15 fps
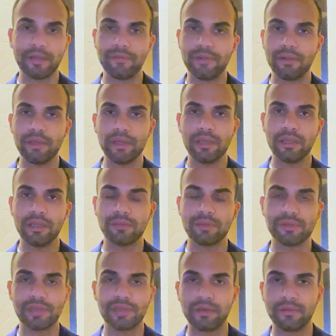very
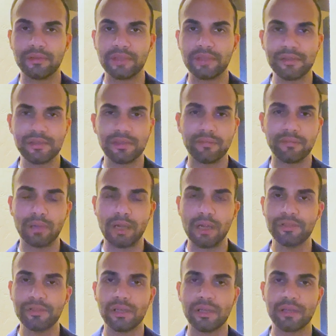interesting, sensitive
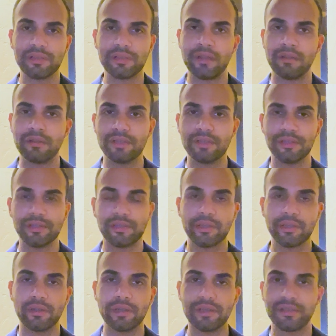projects, energy
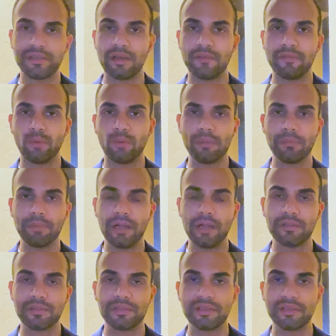security stuff, foreign
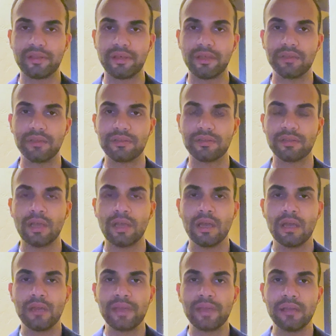policies, things
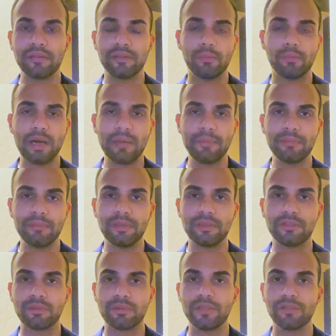that the Obama
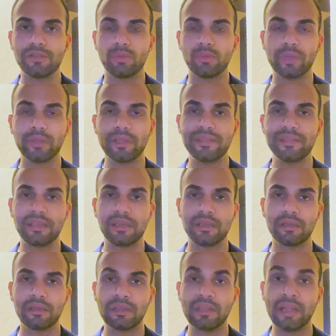administration really
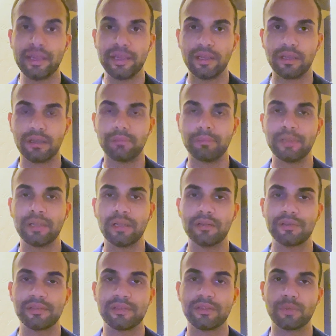didn't like,
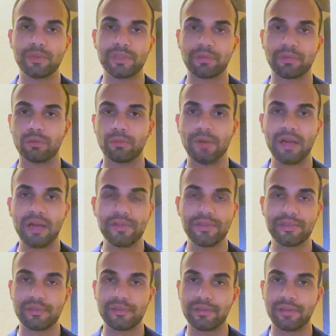because this was a group,
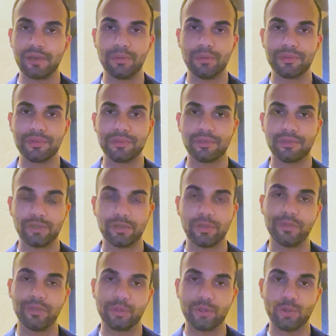obviously, that was,
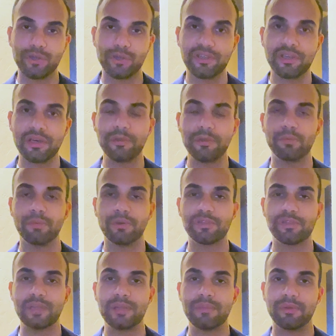these were George W.
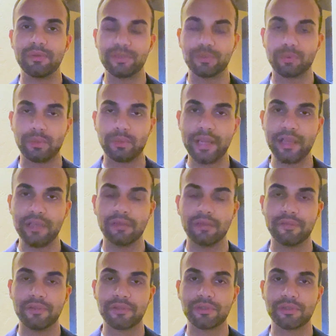Bush people, these were Reagan
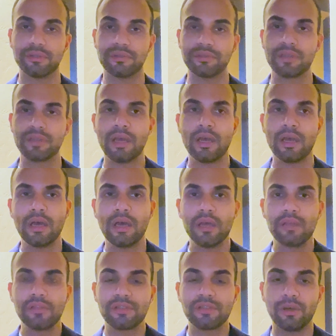officials.
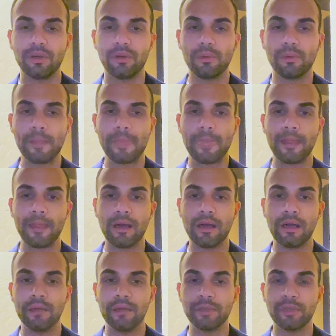So
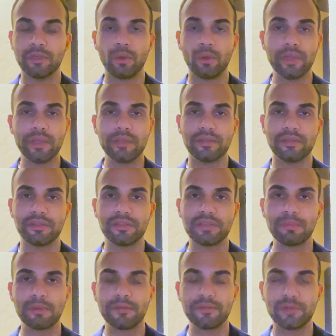you're going into the
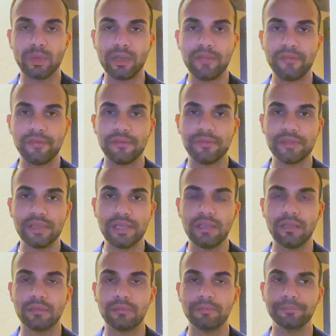summer of
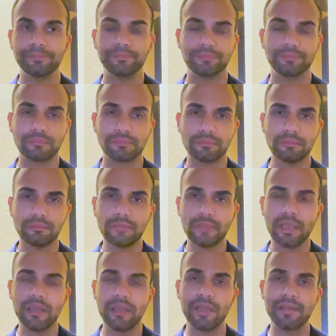2015,
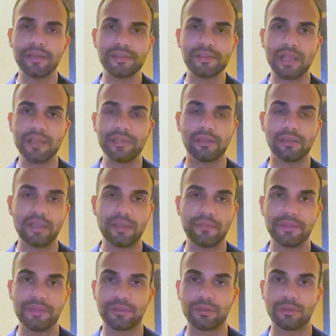and I decide to leave
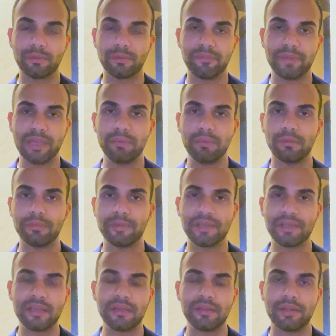this group of people because
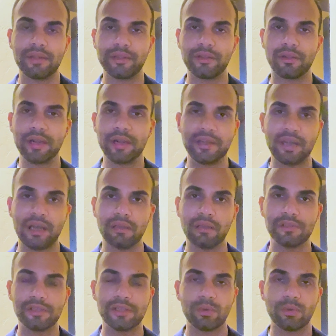I didn't think their
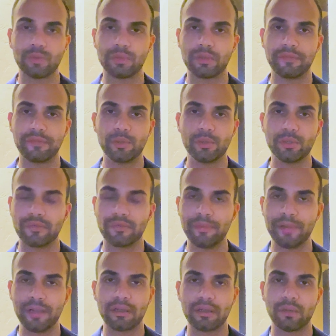ideology was what the future of
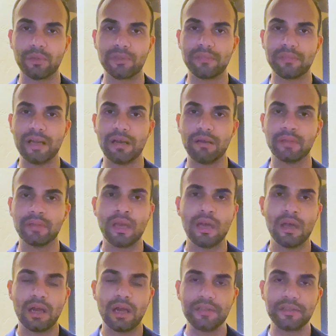America was about.
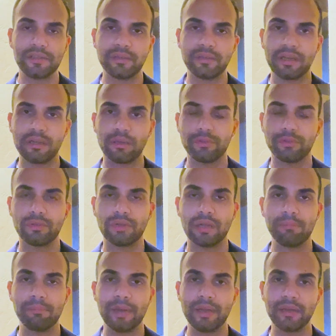I saw Donald
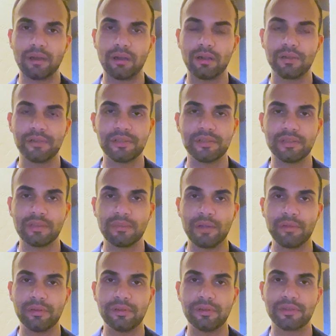Trump, Ben Carson, some
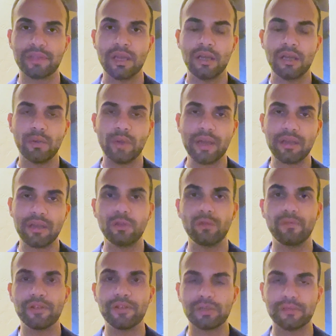others who had a
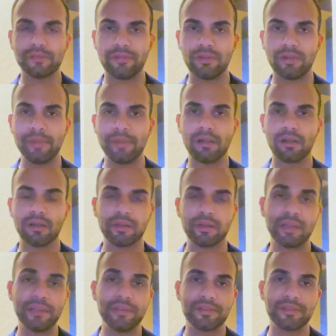new vision for America, and
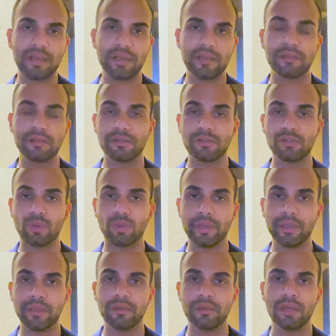I decided to join,